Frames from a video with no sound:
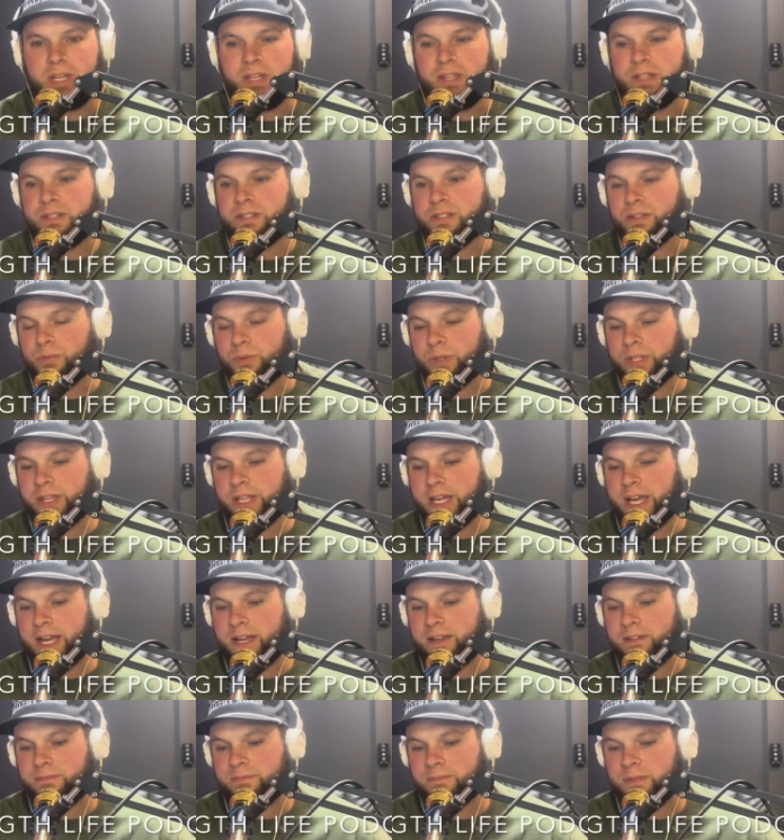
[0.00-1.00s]
So with
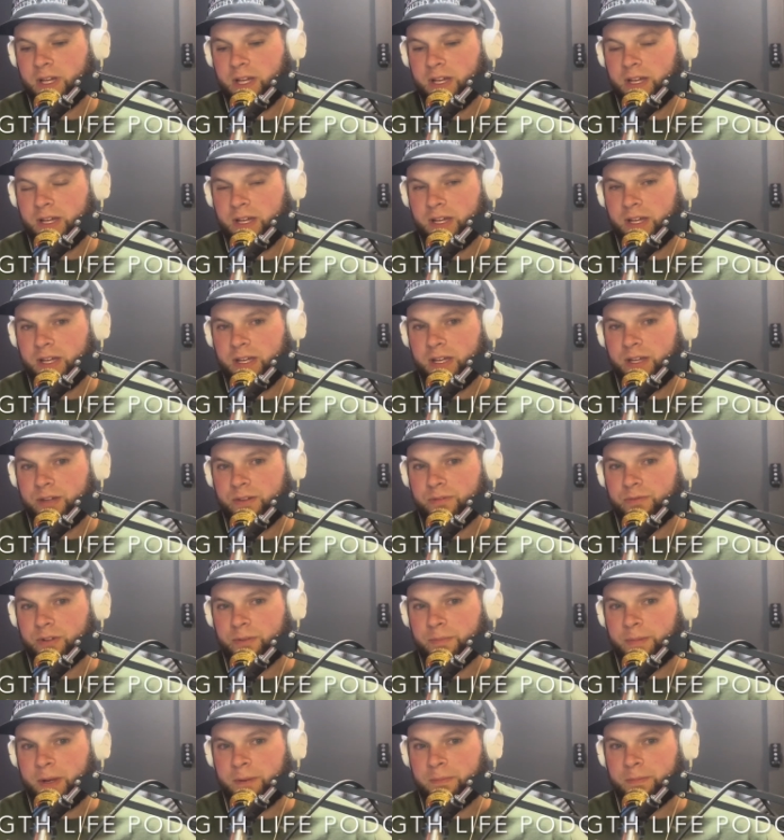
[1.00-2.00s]
that,
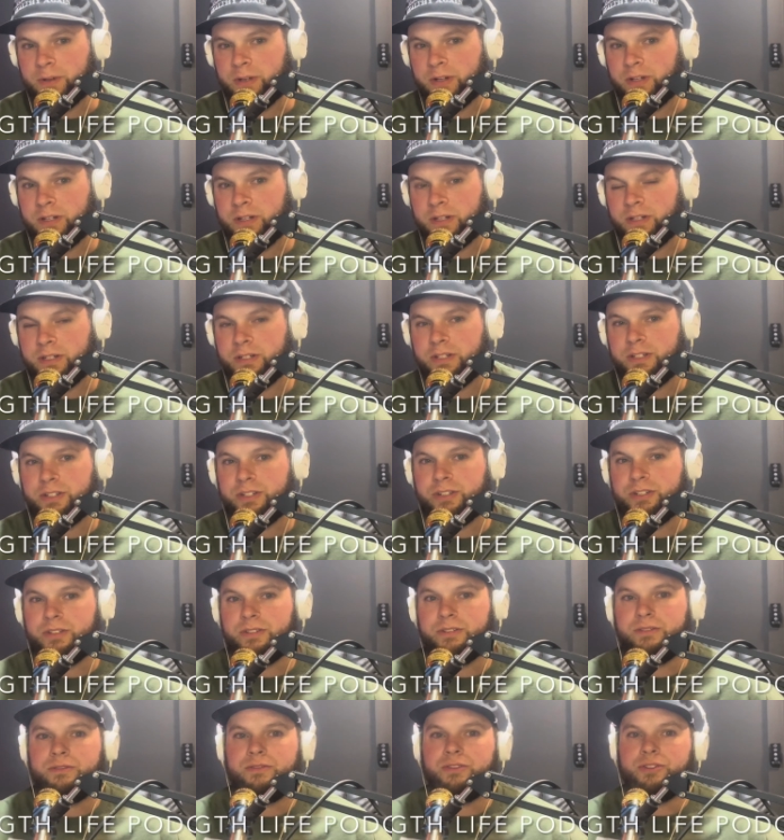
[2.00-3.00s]
remember
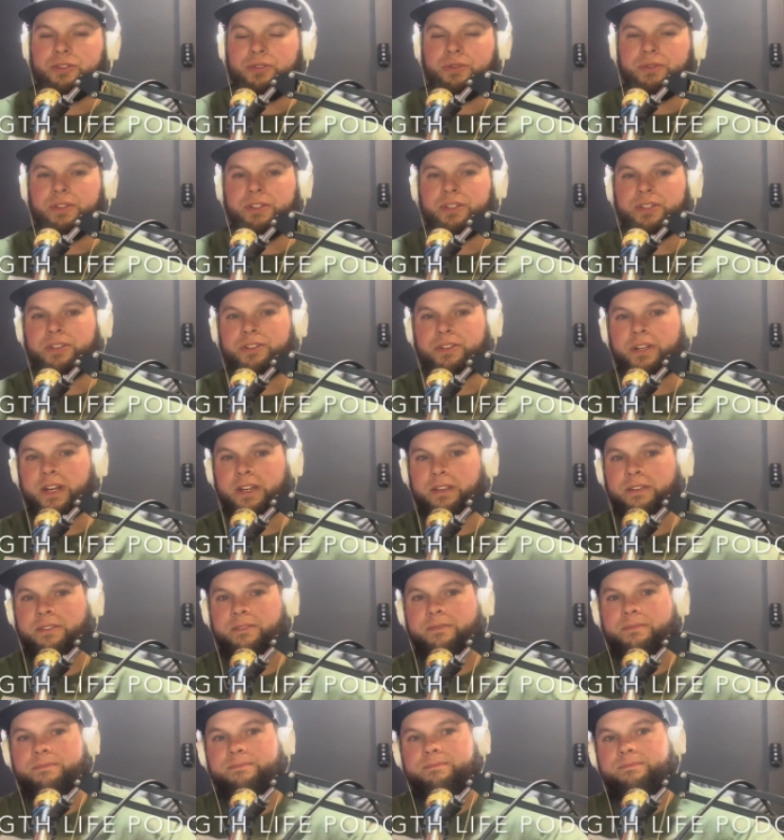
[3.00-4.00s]
truth is strength.